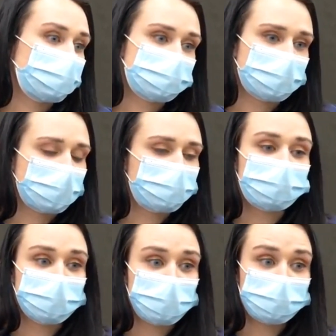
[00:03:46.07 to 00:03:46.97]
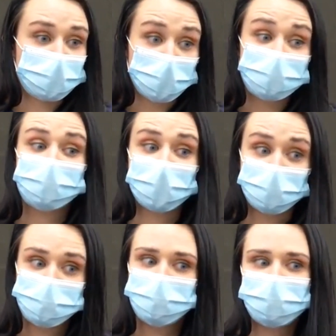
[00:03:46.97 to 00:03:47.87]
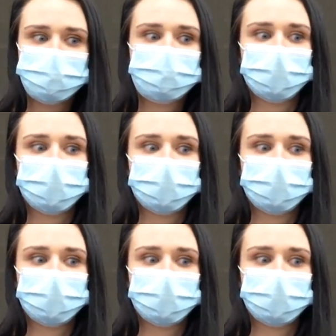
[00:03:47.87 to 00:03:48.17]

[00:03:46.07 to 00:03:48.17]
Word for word: like I said, I can feel it coming on, and I could,